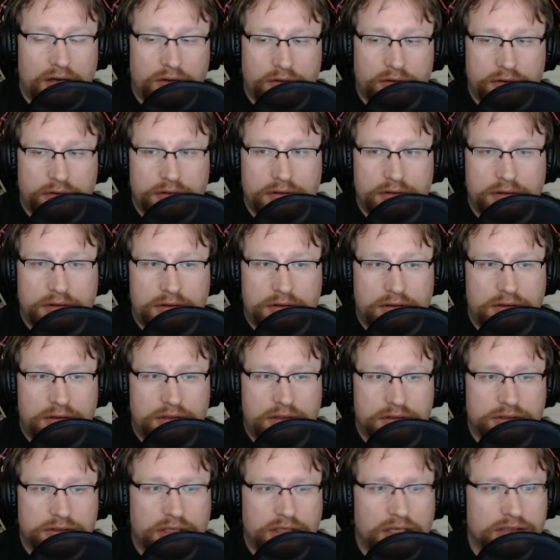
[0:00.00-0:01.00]
Now,
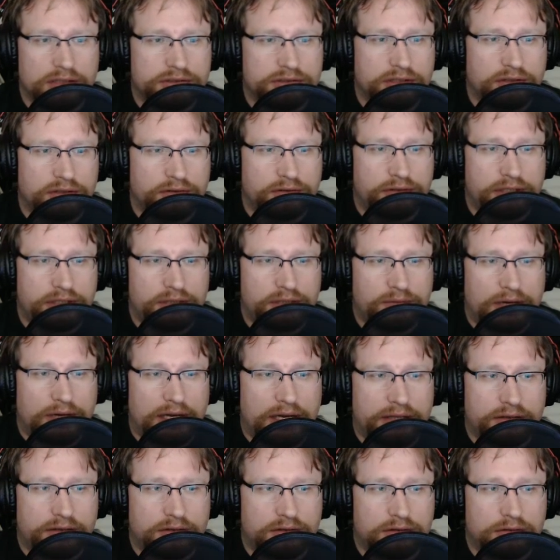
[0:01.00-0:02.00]
there's also the
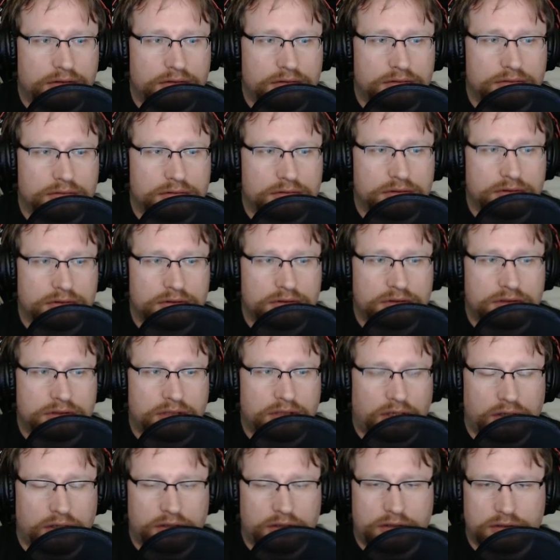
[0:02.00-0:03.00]
rather
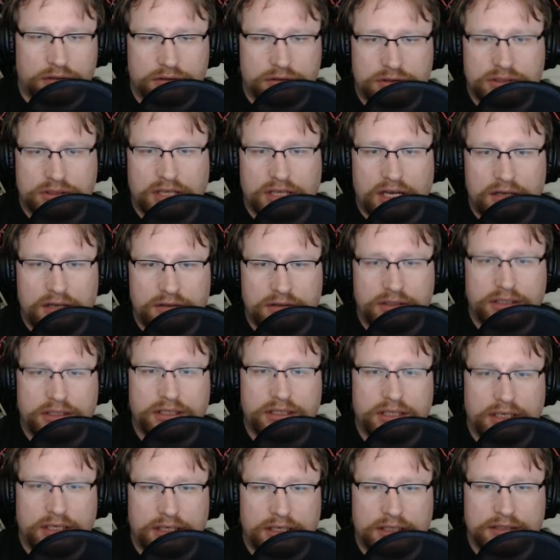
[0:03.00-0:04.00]
darker side.
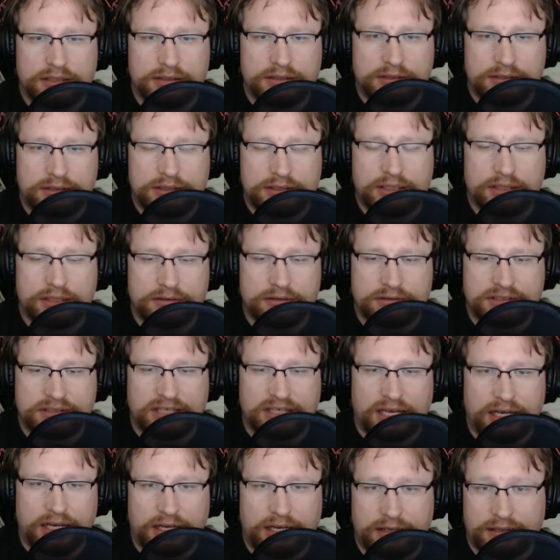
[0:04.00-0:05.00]
The other
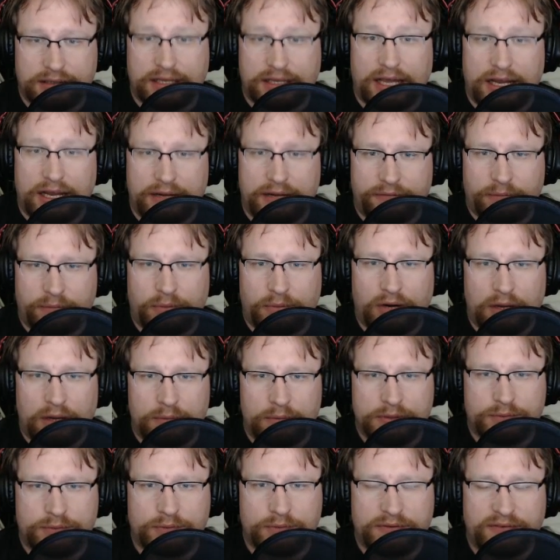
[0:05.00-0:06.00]
side that I have a
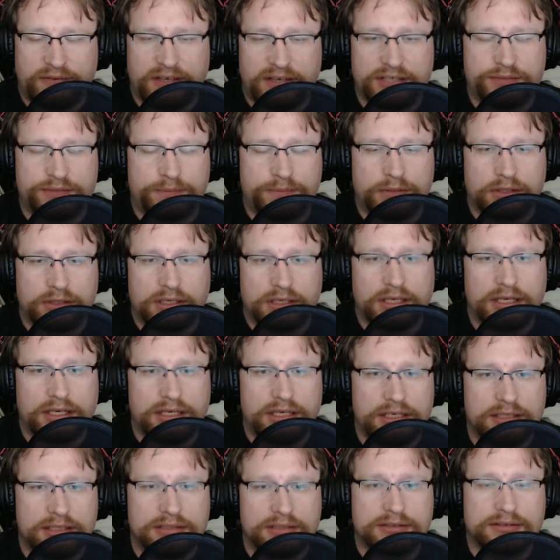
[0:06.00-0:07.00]
problem with Facebook
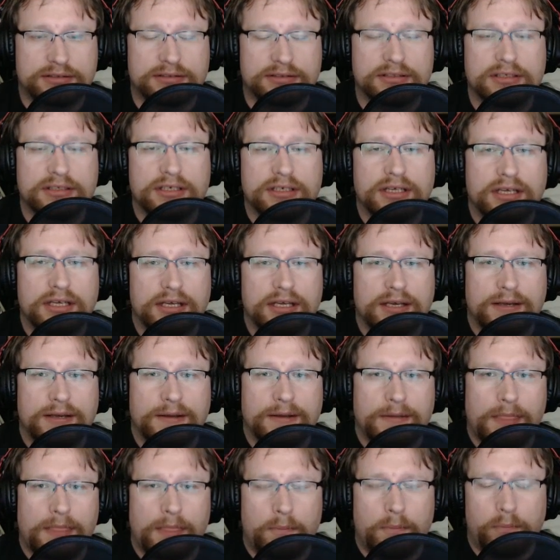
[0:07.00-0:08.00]
is
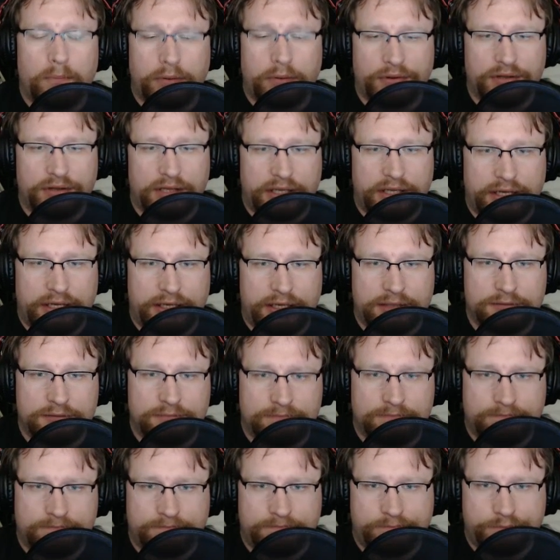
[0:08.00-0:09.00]
bullying.
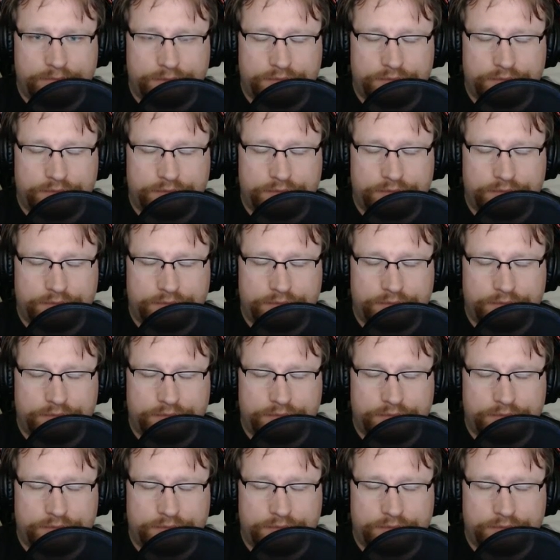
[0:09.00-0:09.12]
